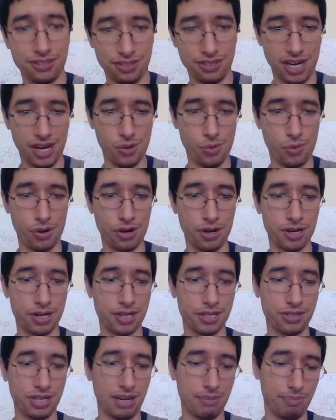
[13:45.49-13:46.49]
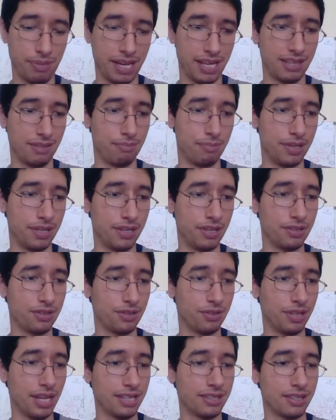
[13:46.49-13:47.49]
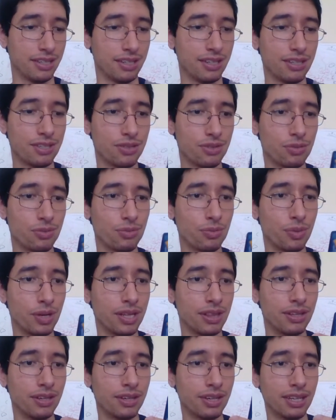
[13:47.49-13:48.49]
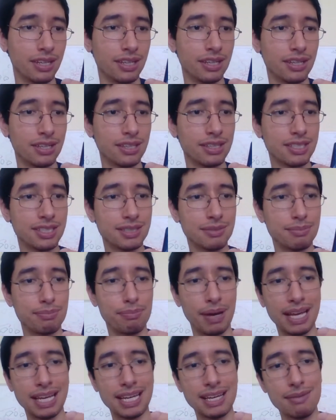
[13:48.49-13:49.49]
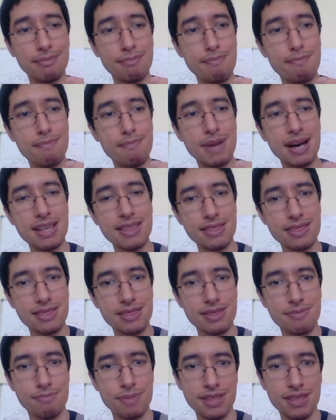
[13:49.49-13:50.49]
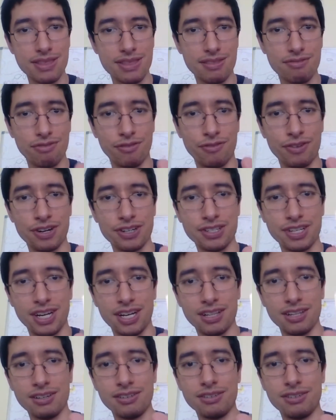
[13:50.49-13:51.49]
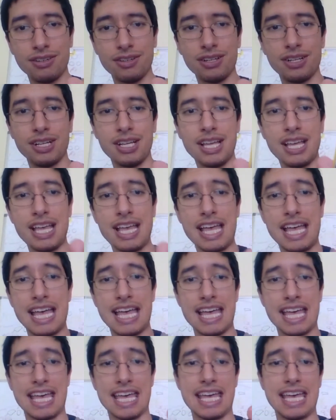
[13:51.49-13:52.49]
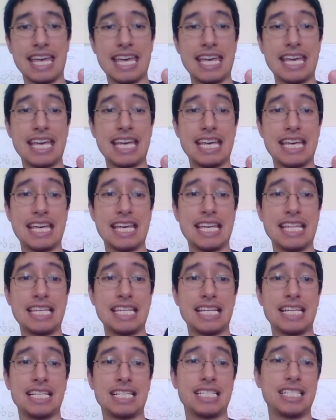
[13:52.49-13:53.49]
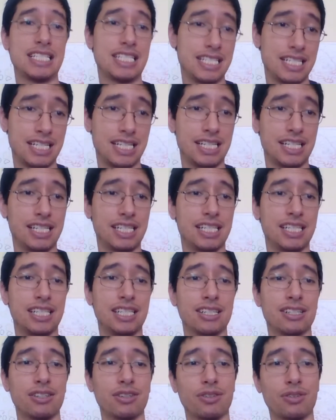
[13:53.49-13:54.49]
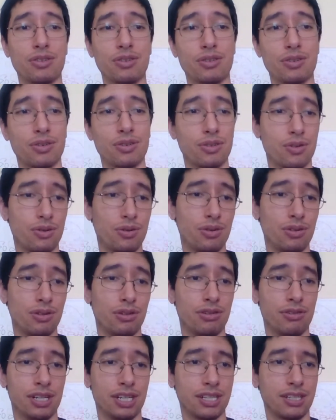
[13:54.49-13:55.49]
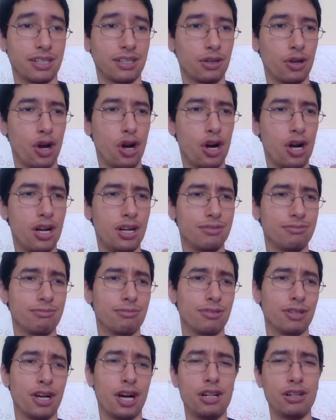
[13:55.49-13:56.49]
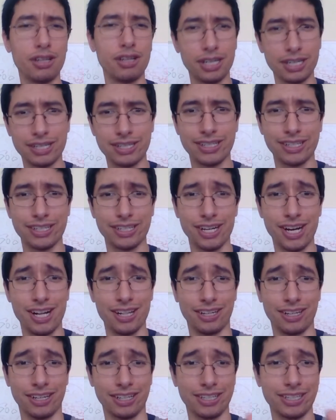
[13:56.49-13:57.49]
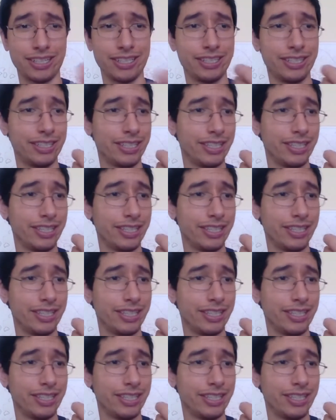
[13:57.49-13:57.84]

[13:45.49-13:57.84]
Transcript: Trying to work, trying to pay the bills. Ooh, that's a sweet looking Spikemuth, mutt reverse hollow. And uh, gold, gall, gallerk, gallerk.